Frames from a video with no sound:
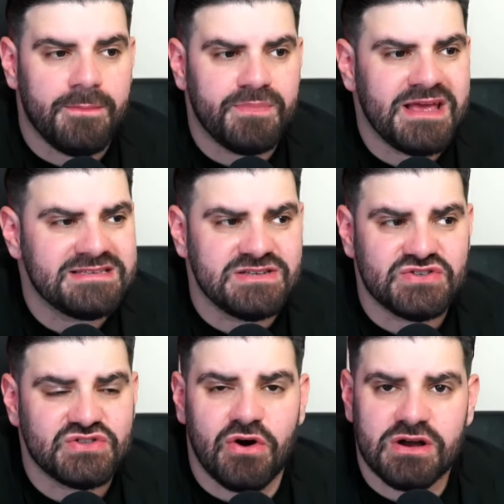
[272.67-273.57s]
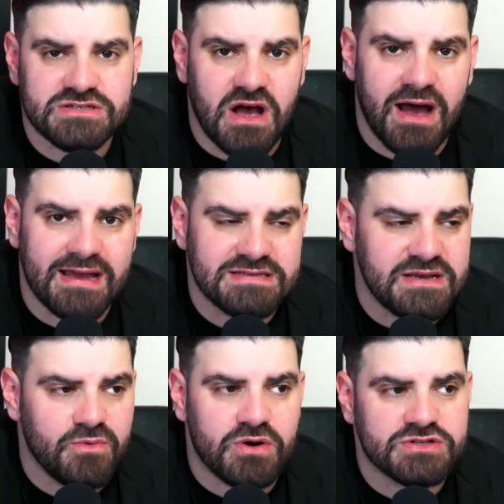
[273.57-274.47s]
Is his stock as high as
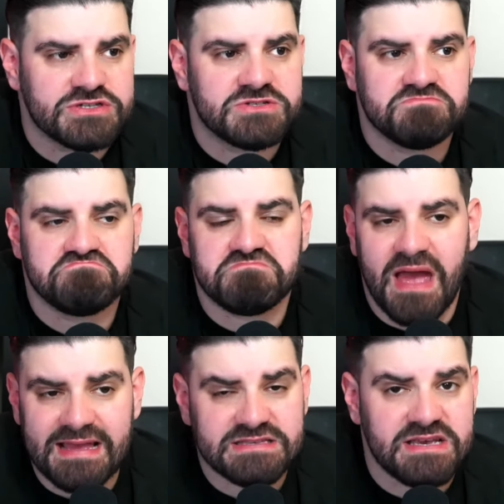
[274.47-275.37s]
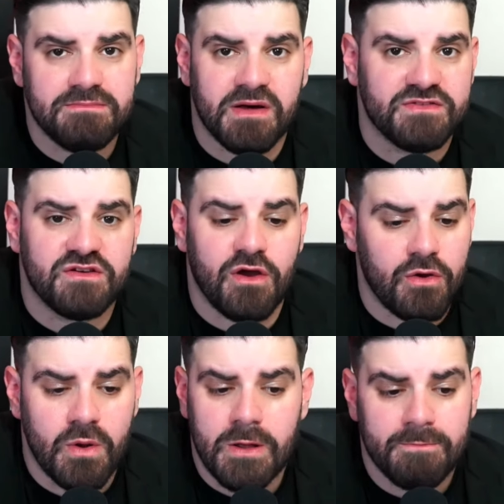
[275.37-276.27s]
it was 18 months
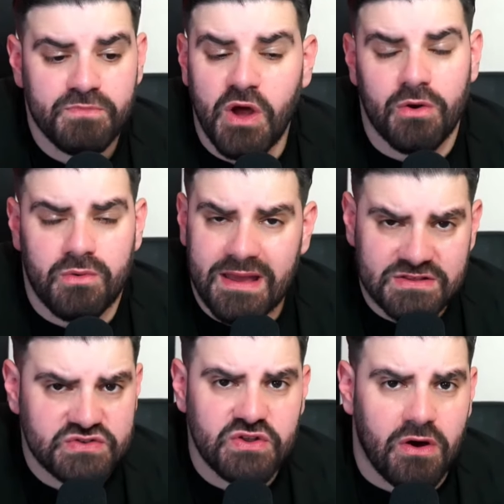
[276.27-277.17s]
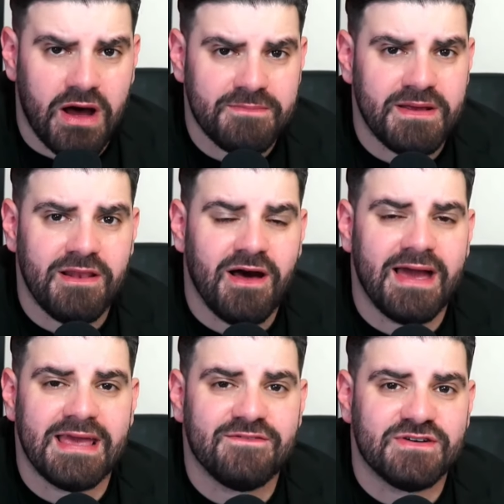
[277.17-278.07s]
ago? No, it's not. I'd be
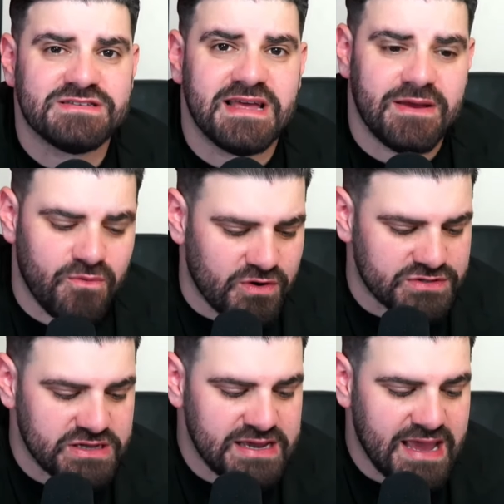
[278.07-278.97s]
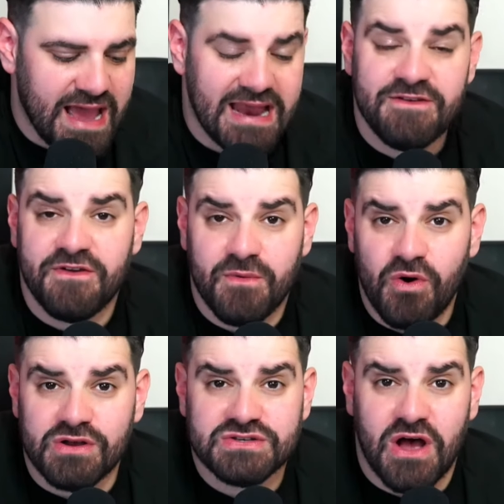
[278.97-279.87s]
lying if I said it was. And if it
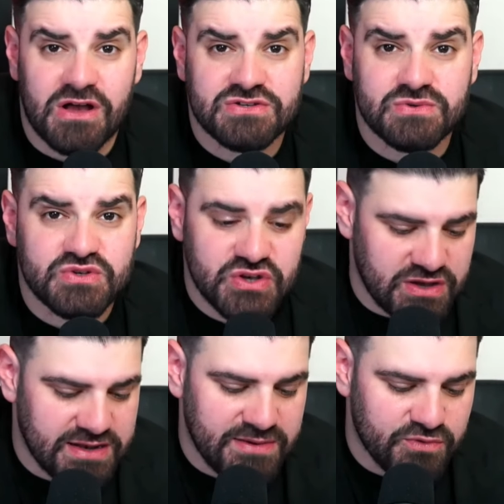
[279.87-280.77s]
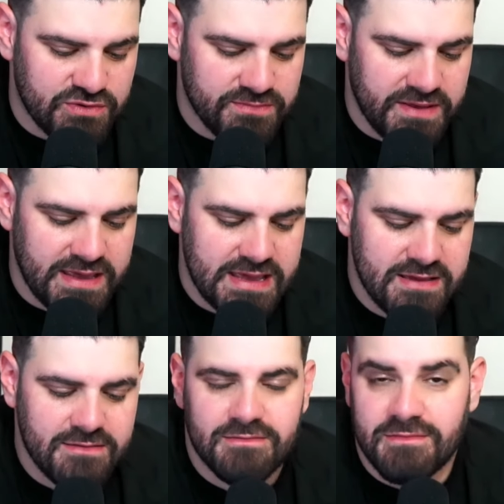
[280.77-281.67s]
was, Arsenal certainly wouldn't be,
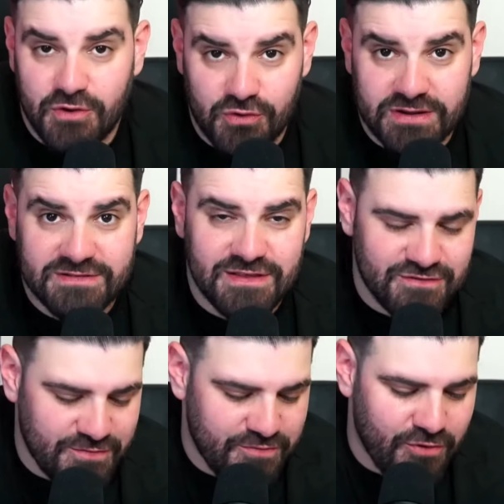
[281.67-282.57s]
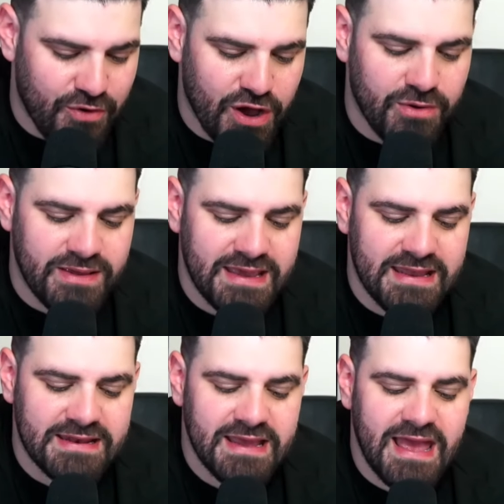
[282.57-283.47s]
according to this report, going
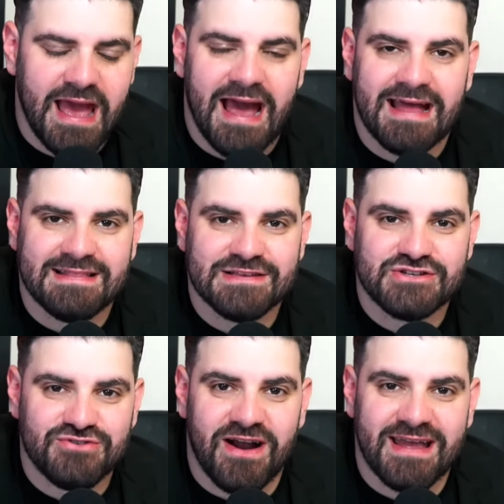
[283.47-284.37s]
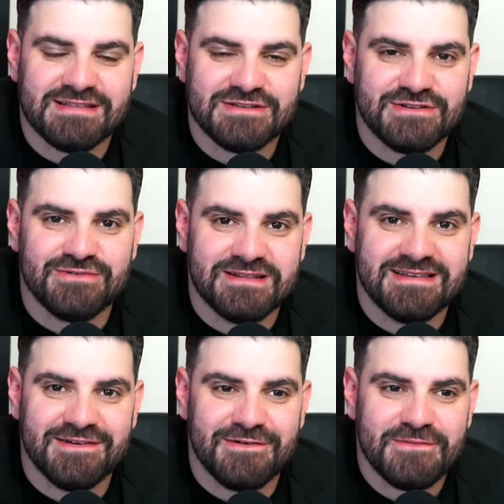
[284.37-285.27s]
in and trying to do a
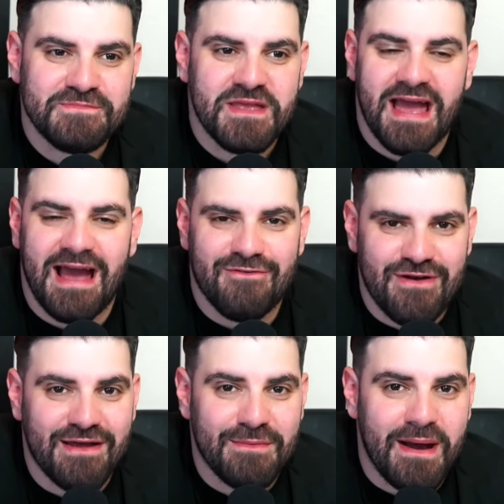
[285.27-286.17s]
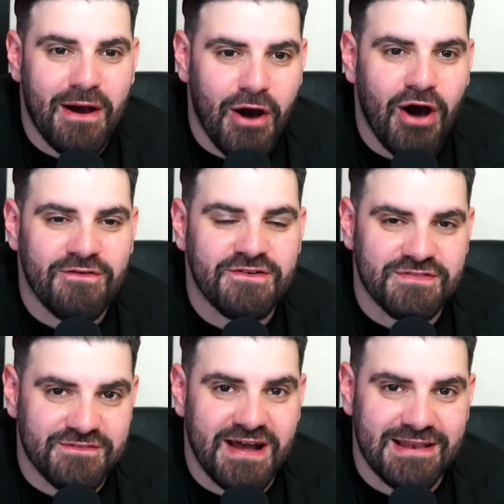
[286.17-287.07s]
deal at around about half of
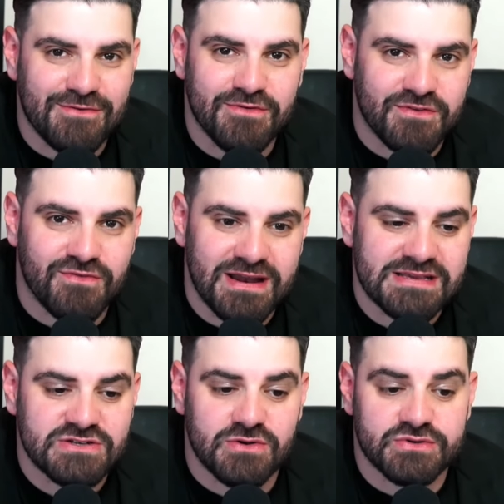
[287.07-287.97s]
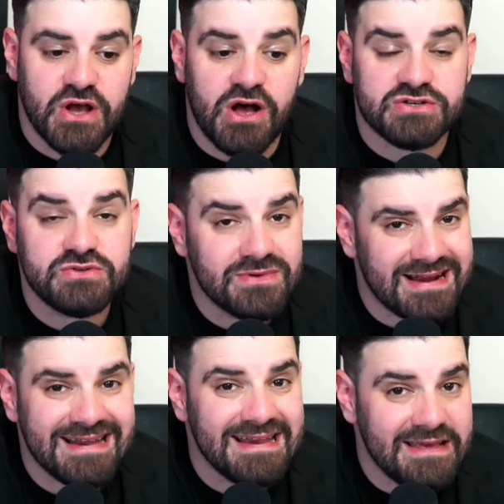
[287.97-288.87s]
the value of the release clause. Arsenal
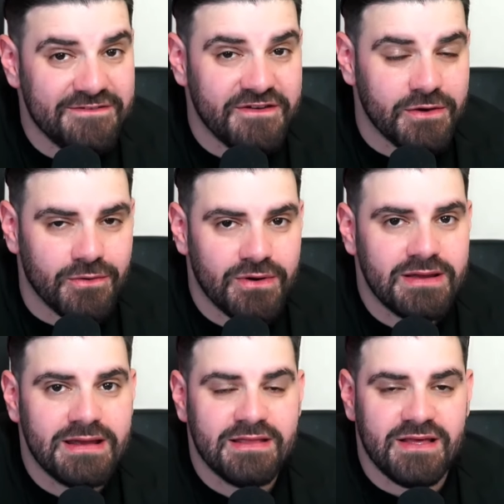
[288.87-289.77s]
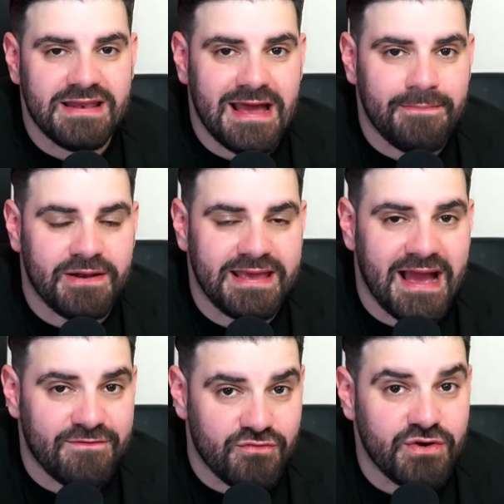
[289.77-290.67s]
clearly feel that Napoli
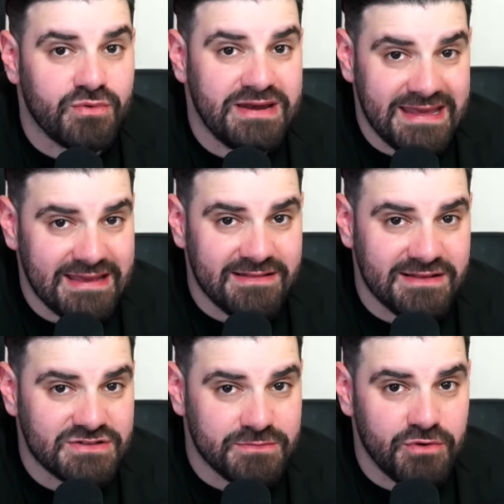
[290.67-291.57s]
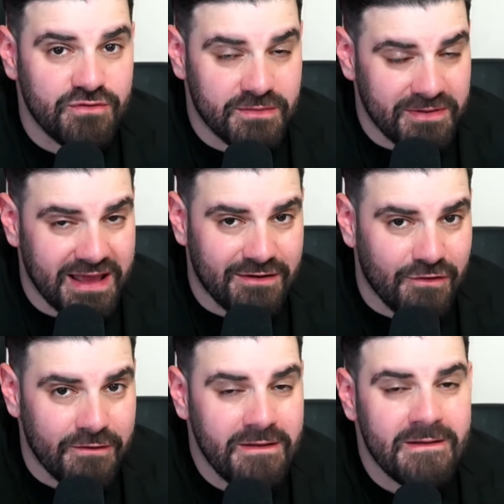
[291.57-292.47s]
have a real need to move the player
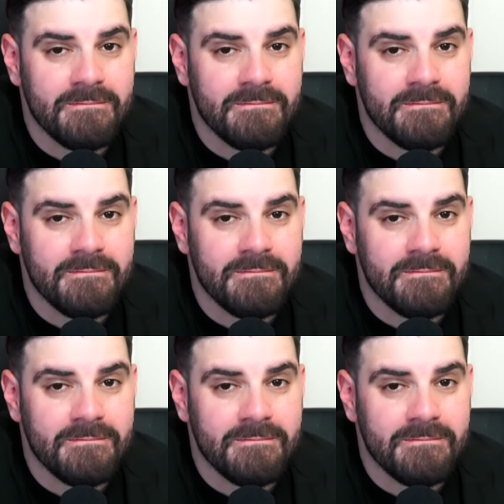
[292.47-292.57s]
on.